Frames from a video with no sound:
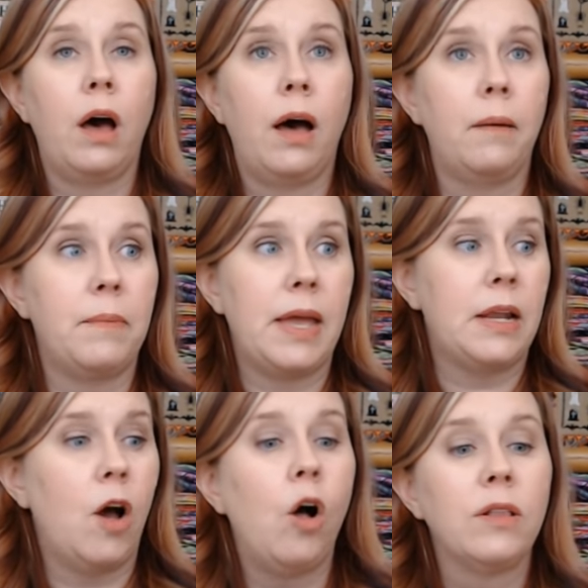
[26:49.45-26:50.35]
um,
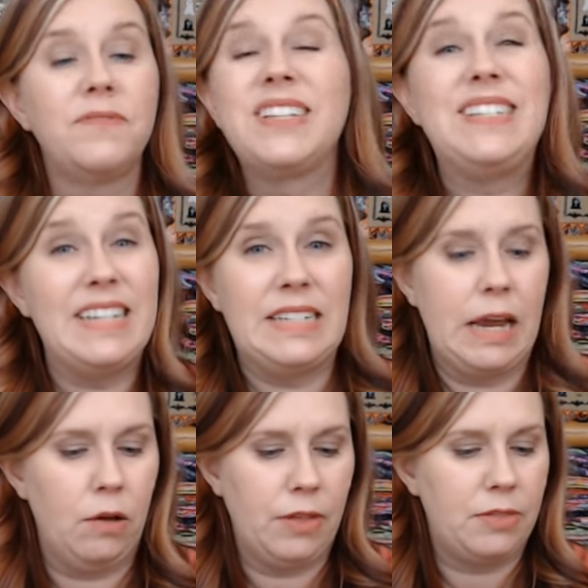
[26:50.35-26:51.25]
in all of the
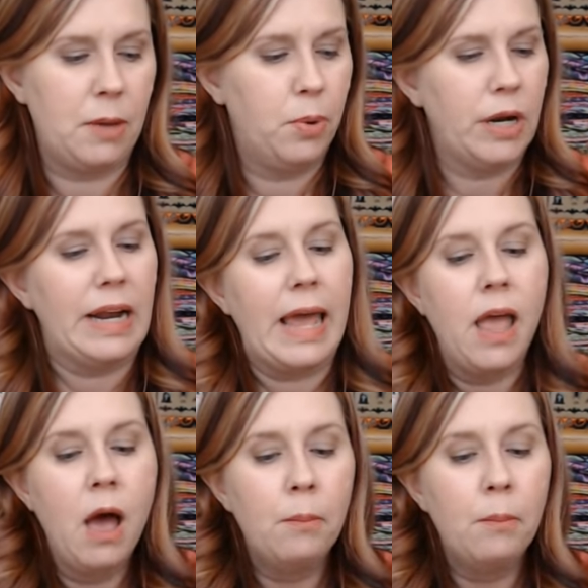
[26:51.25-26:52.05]
detail that they put in it.